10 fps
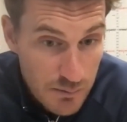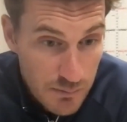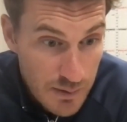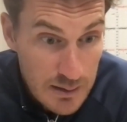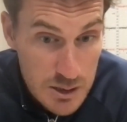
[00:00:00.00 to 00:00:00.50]

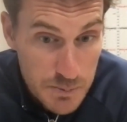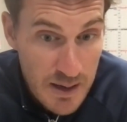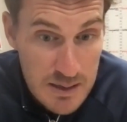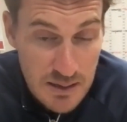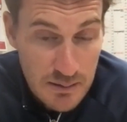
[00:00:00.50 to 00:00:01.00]
create
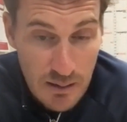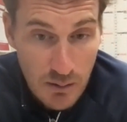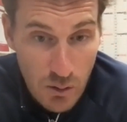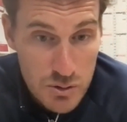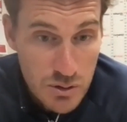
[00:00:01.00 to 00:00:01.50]
space
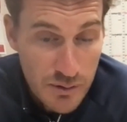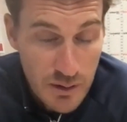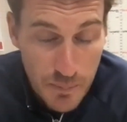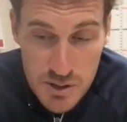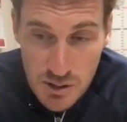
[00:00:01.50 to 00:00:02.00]
and goal-scoring
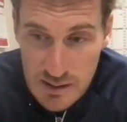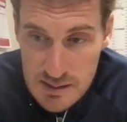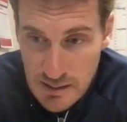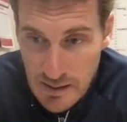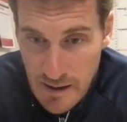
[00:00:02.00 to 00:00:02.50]

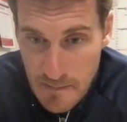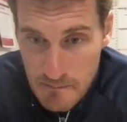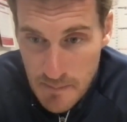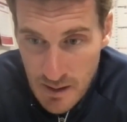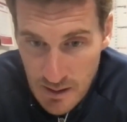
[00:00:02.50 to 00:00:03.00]
opportunities.
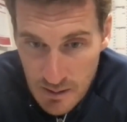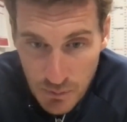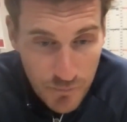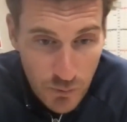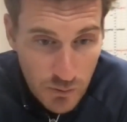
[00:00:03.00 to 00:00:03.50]

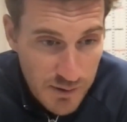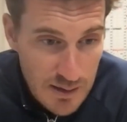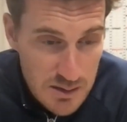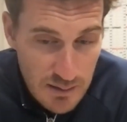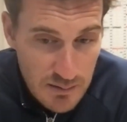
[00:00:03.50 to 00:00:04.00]
But full
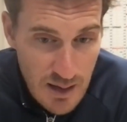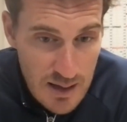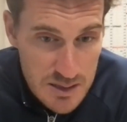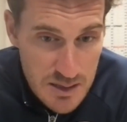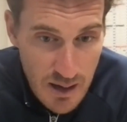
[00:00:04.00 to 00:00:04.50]
credit to their
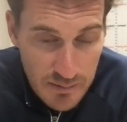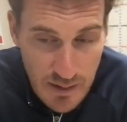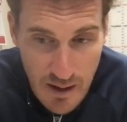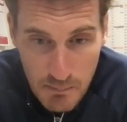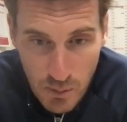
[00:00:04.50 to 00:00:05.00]
start.
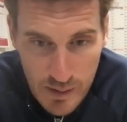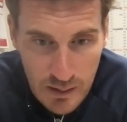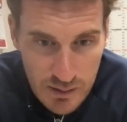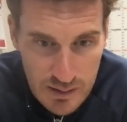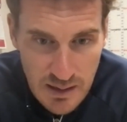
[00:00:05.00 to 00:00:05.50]
But we're
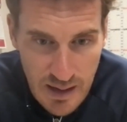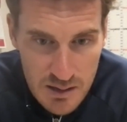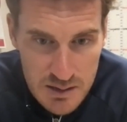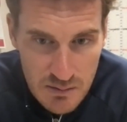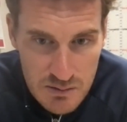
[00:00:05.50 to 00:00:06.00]
looking to get
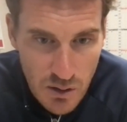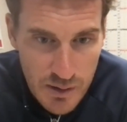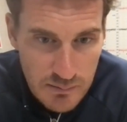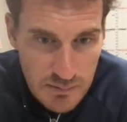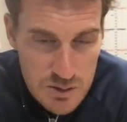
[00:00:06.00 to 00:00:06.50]
ourselves
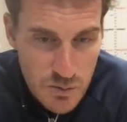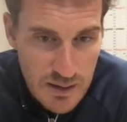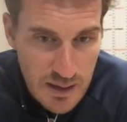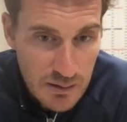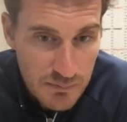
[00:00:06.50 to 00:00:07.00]
going this
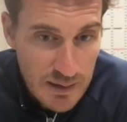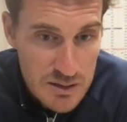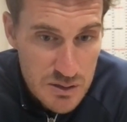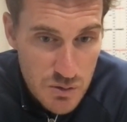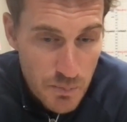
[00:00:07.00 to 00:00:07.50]
weekend in
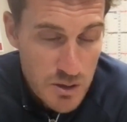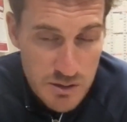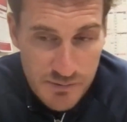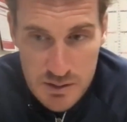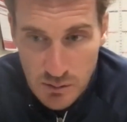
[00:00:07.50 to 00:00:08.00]
relation to a
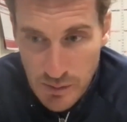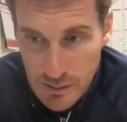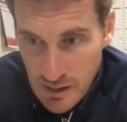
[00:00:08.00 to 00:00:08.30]
positive result. We